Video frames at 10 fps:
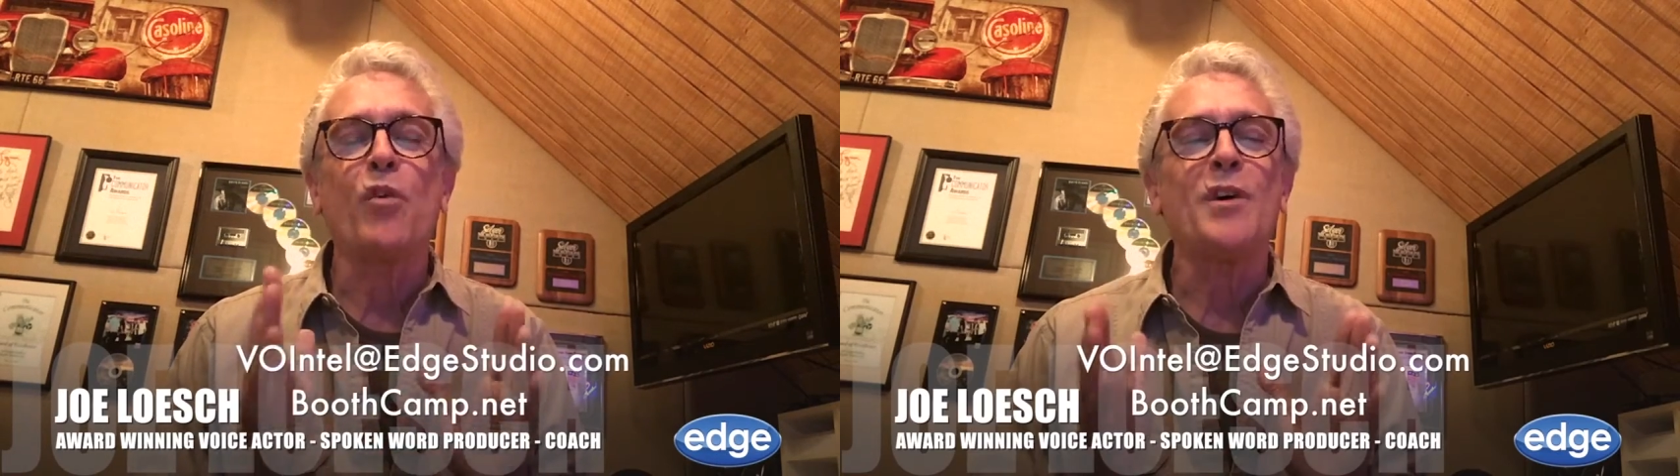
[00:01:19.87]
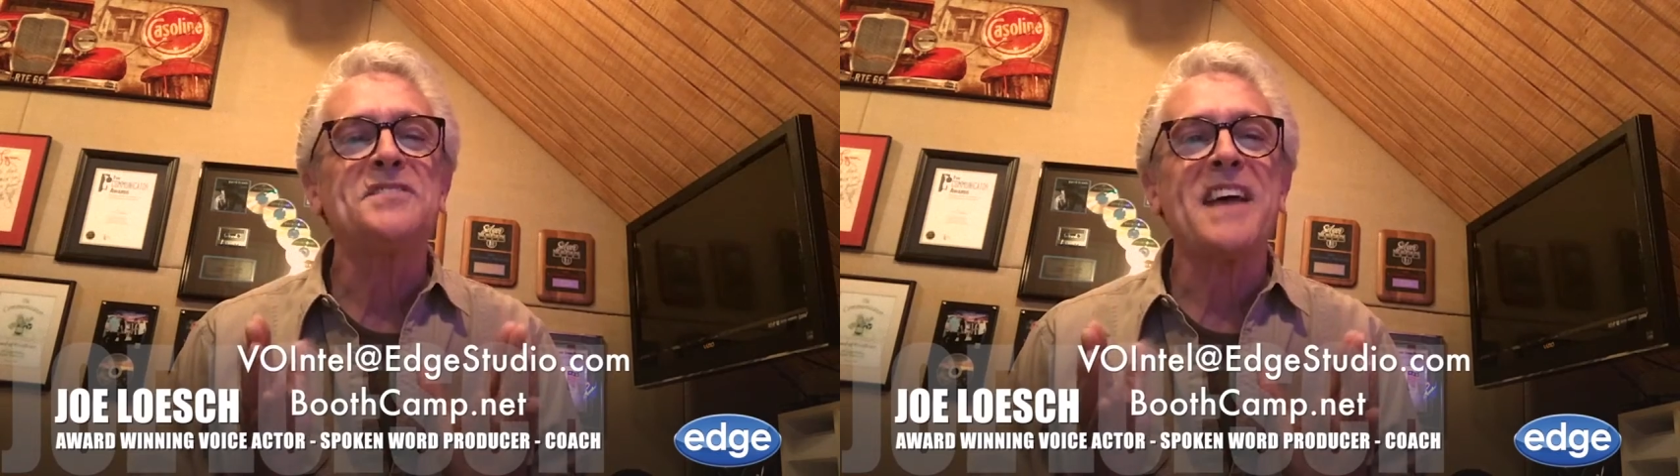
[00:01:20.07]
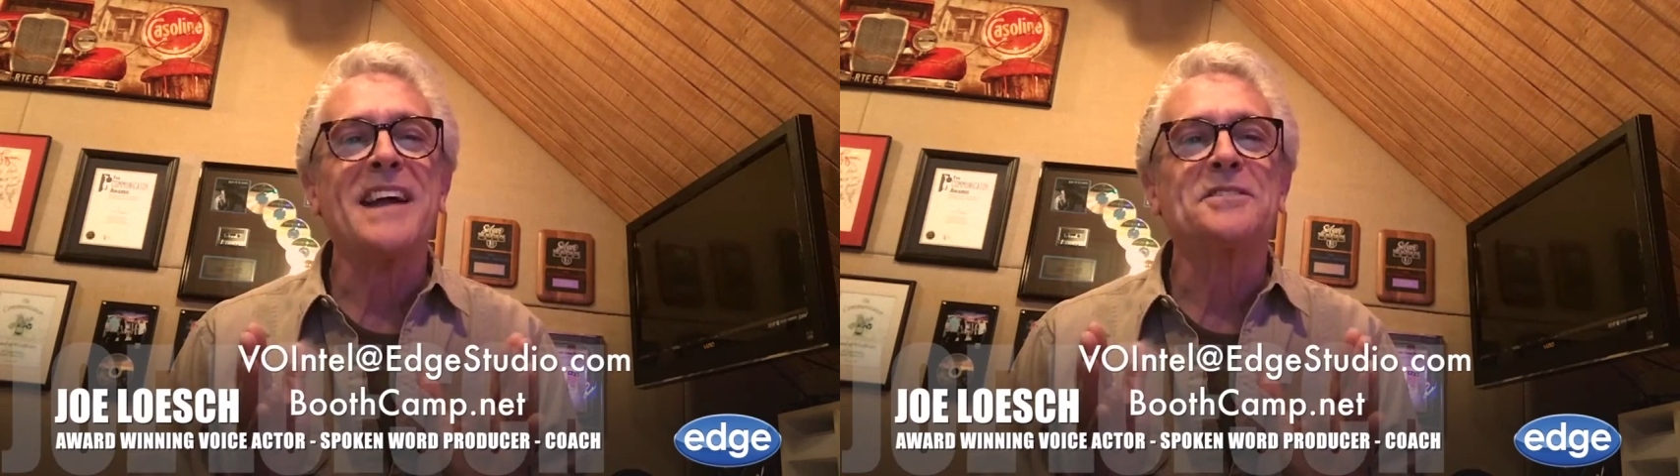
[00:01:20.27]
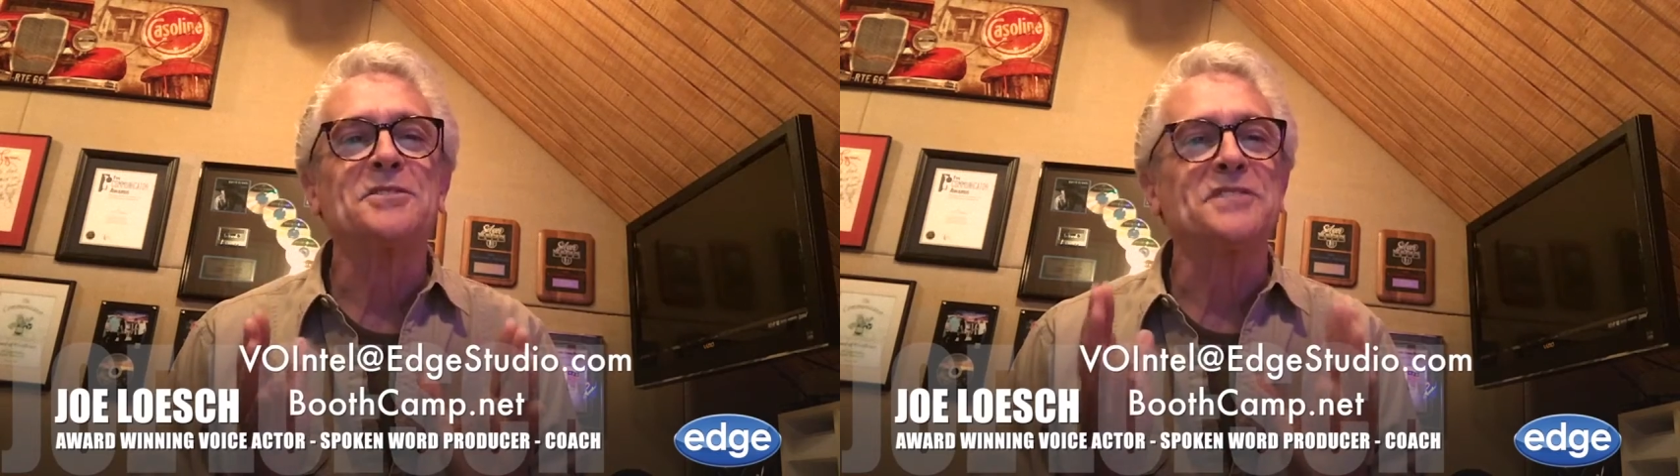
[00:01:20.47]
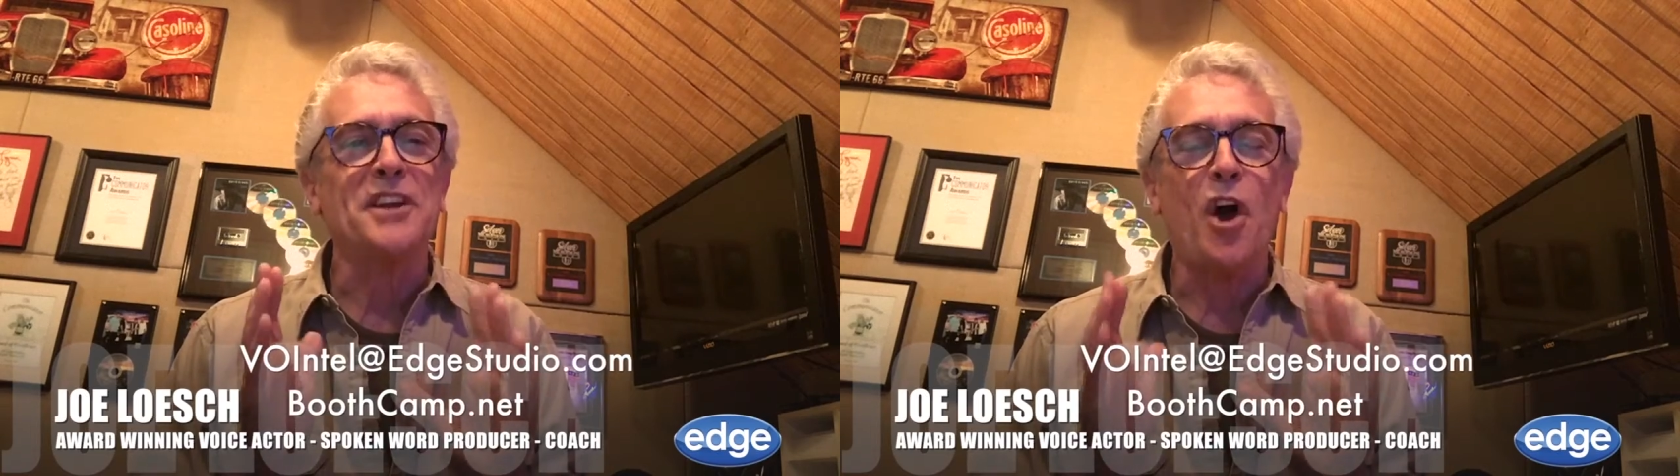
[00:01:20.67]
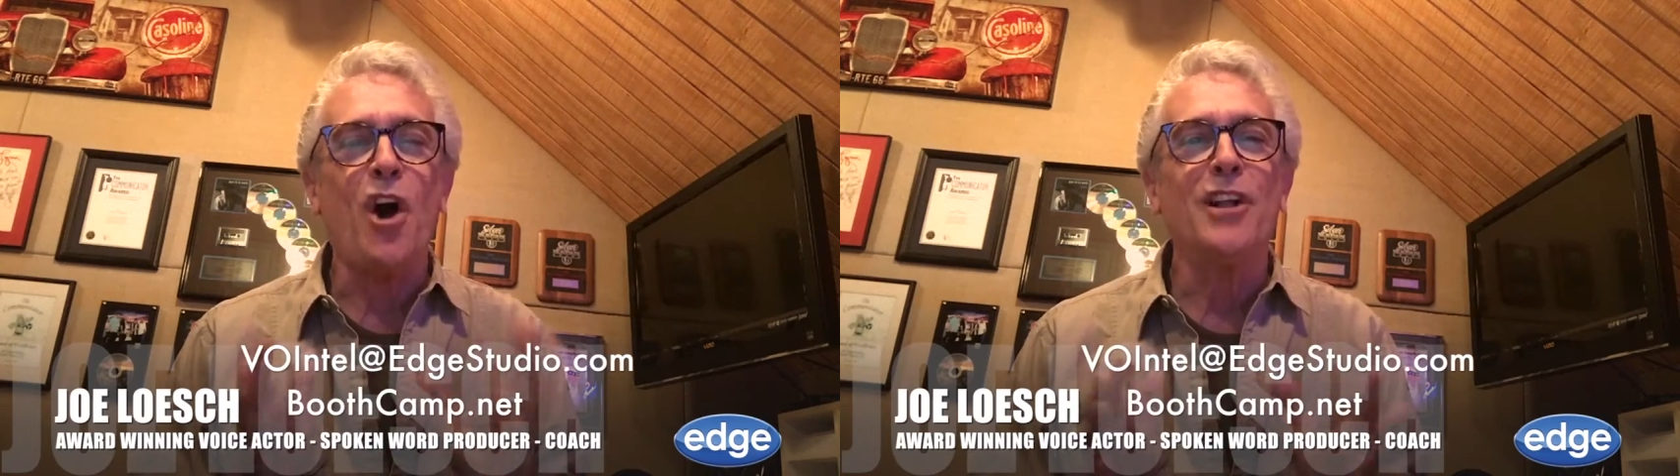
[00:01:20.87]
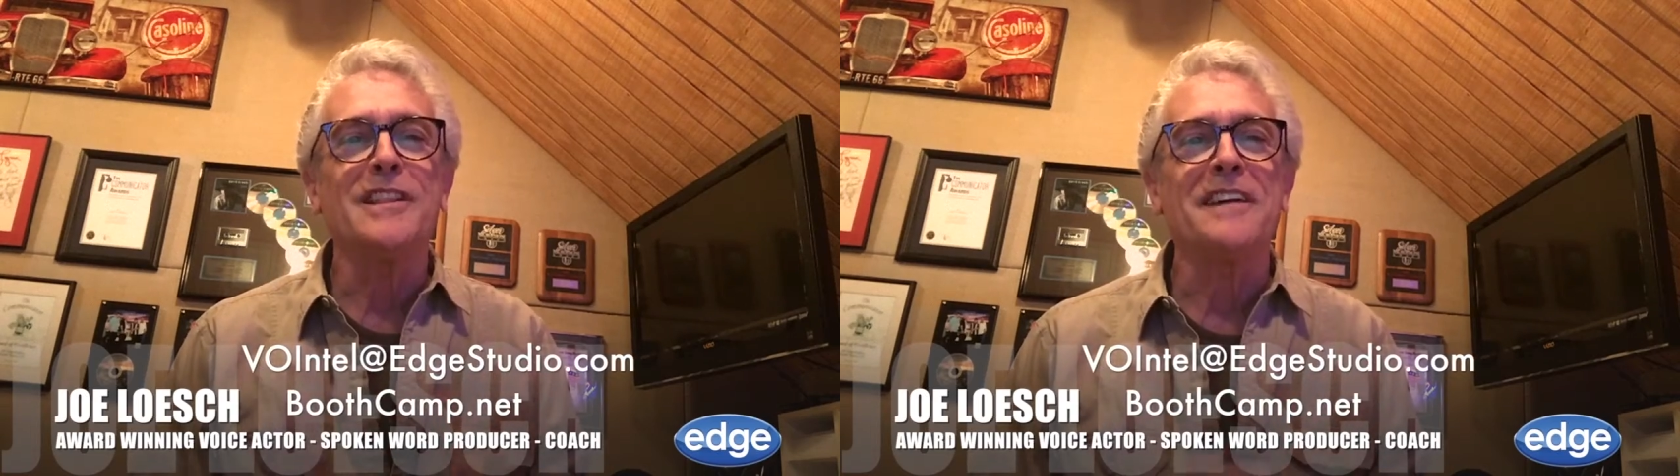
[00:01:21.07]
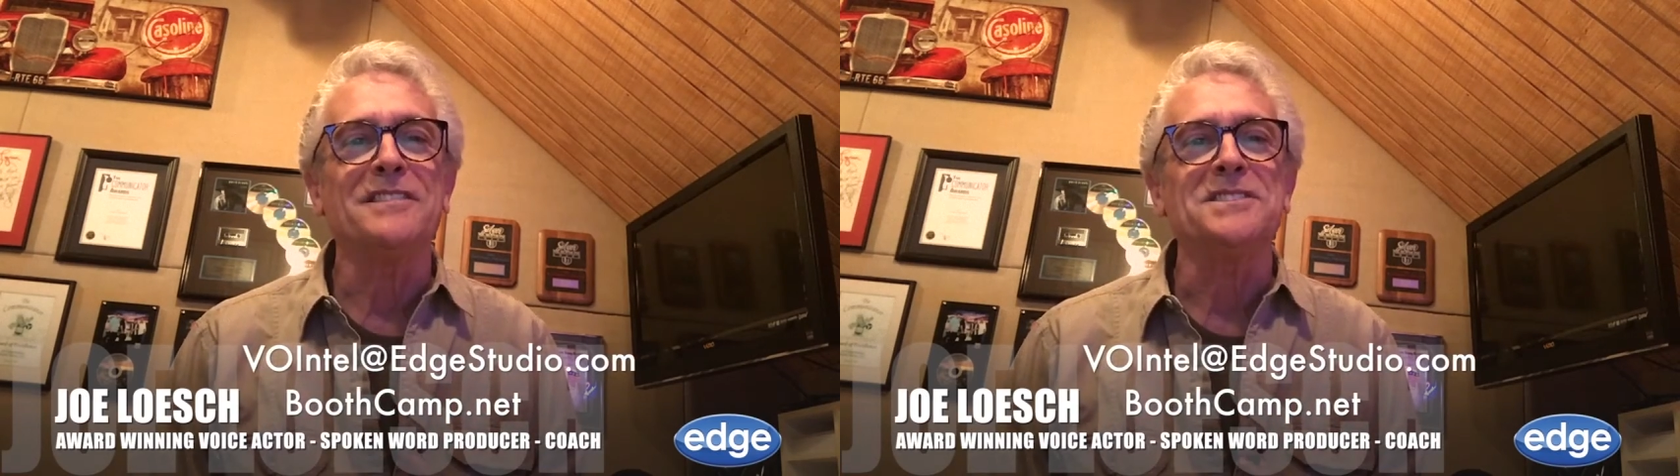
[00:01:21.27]
voice actors at all
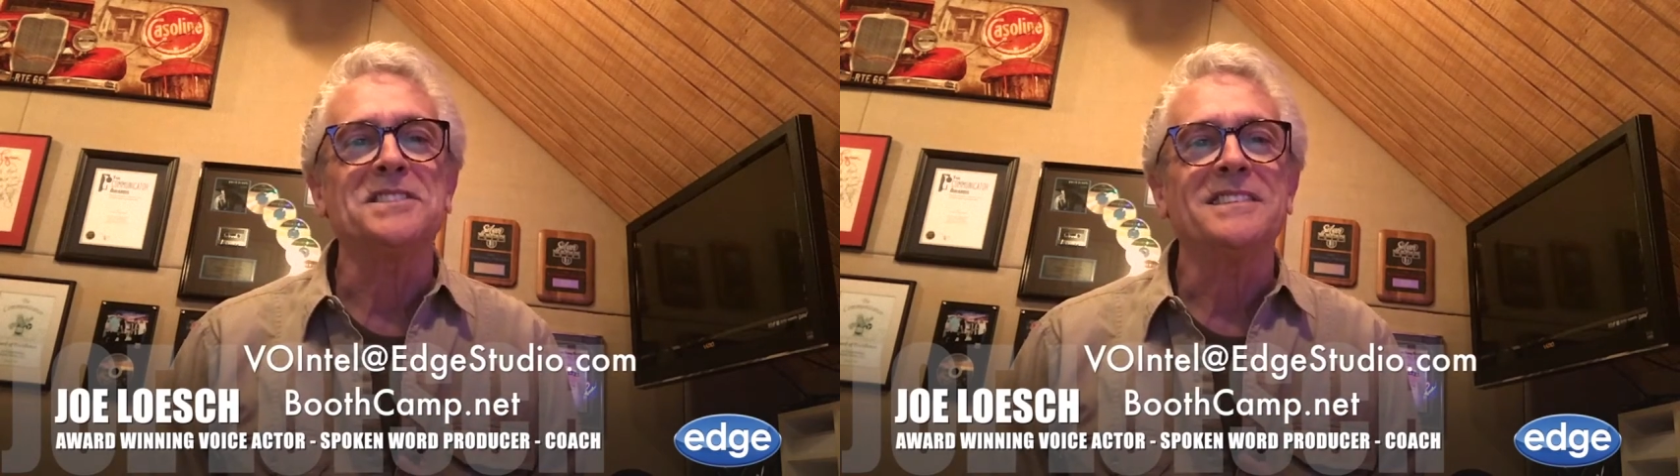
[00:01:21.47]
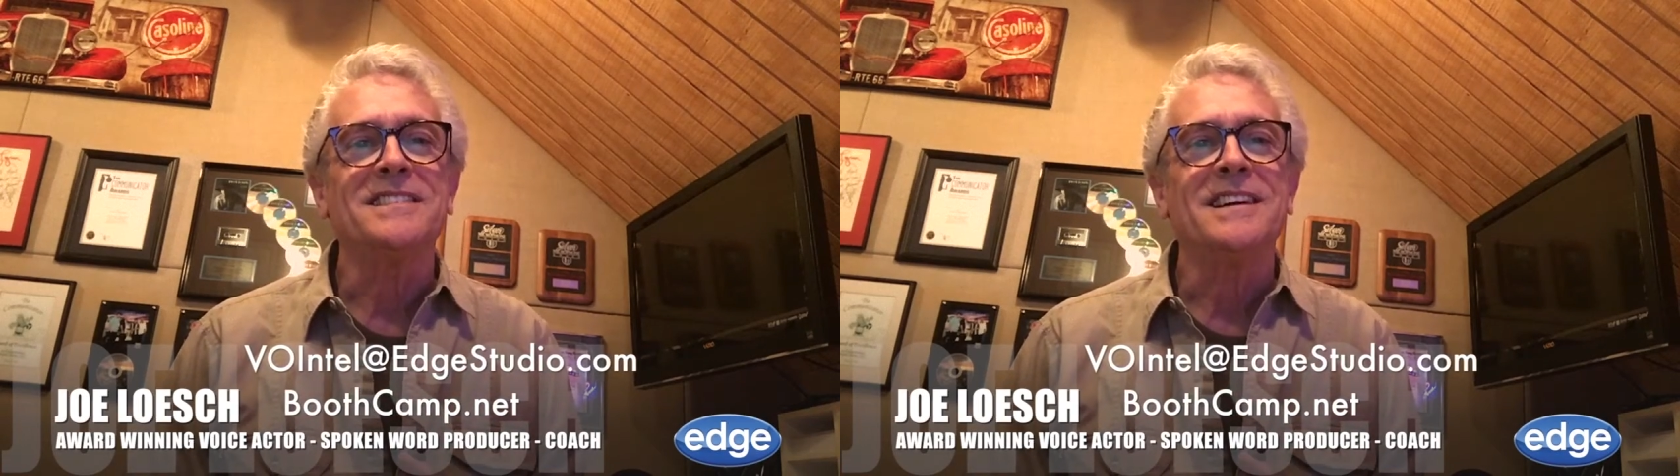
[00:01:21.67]
levels